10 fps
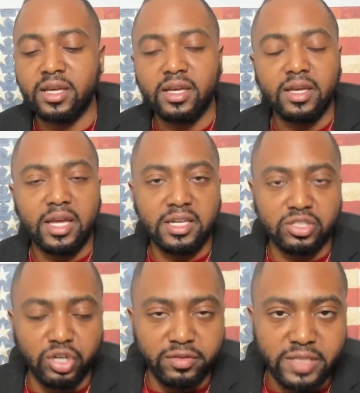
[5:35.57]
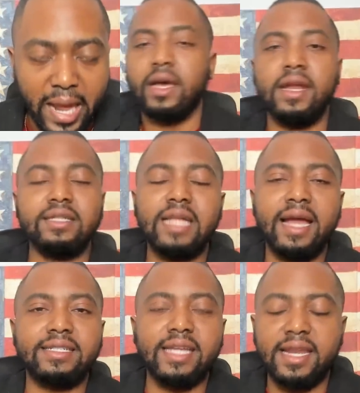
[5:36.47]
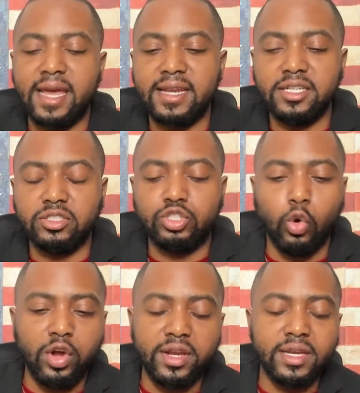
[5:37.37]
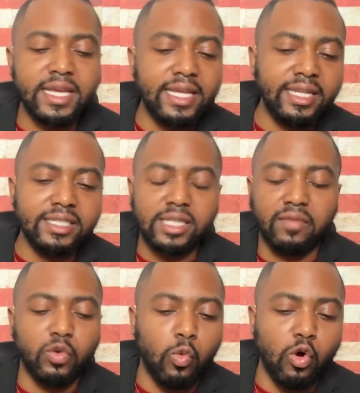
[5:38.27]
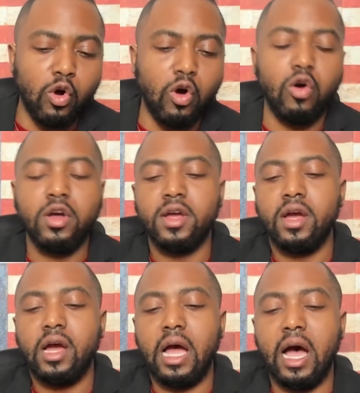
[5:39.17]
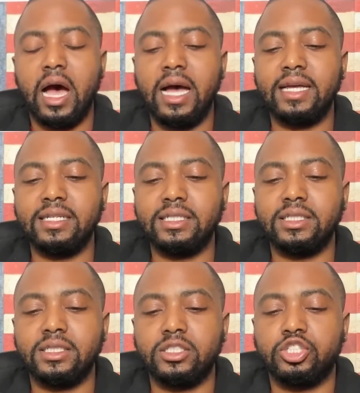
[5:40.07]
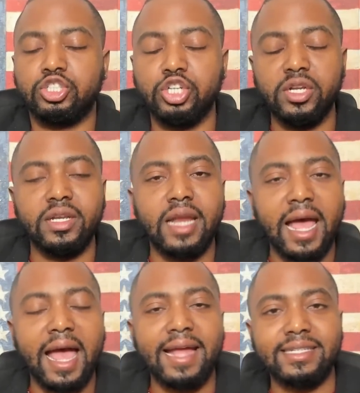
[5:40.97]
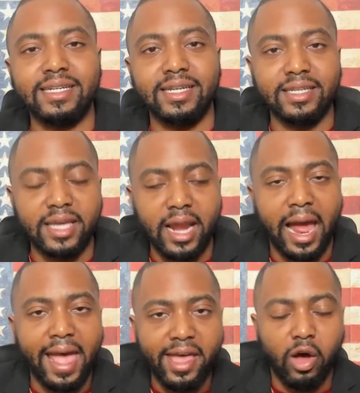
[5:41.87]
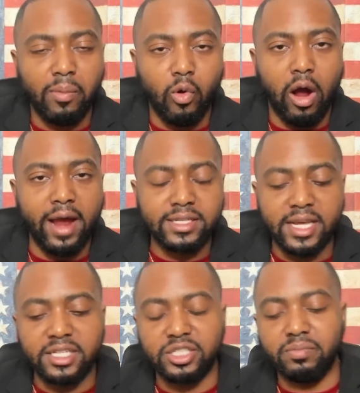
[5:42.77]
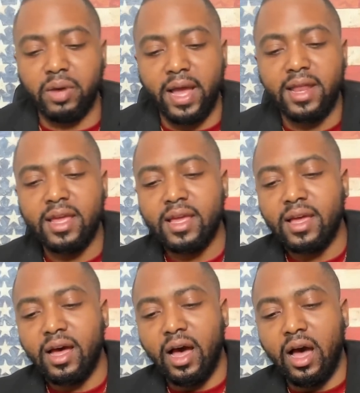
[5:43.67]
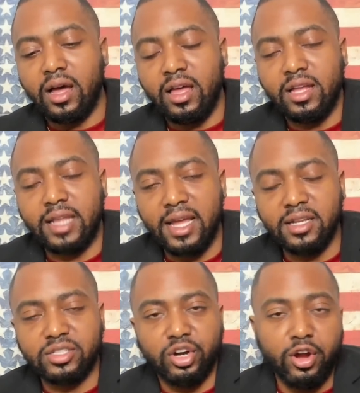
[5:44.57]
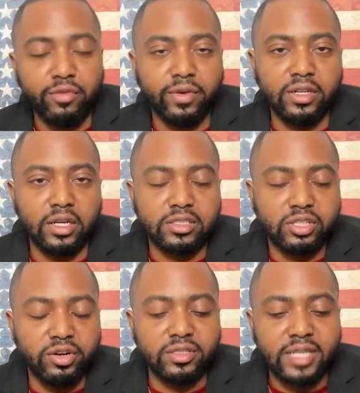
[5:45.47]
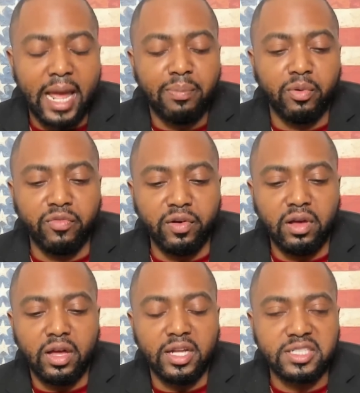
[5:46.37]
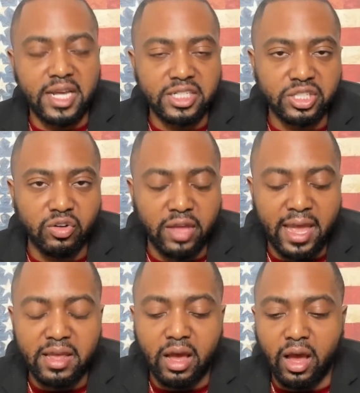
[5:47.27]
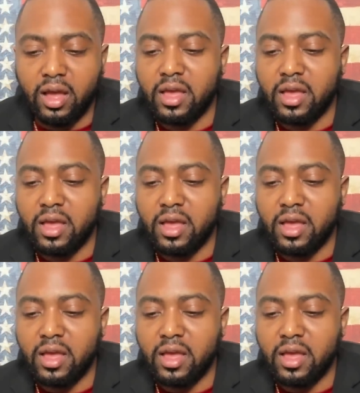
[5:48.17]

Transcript: he deserves that. And that's not to say that the Jordan Neelys of the world uh, should not get our help or our attention, but uh, they deserve a, a certain type of uh, attention, okay? Uh,